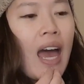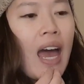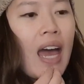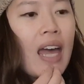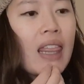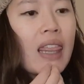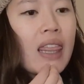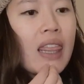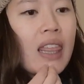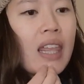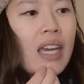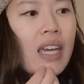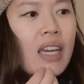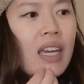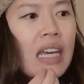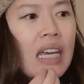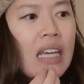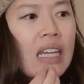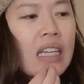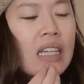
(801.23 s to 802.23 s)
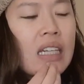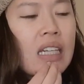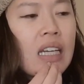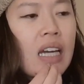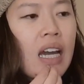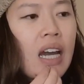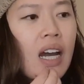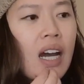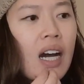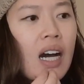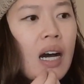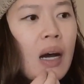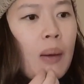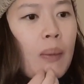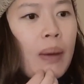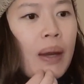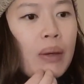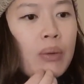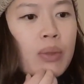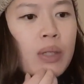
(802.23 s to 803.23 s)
And then I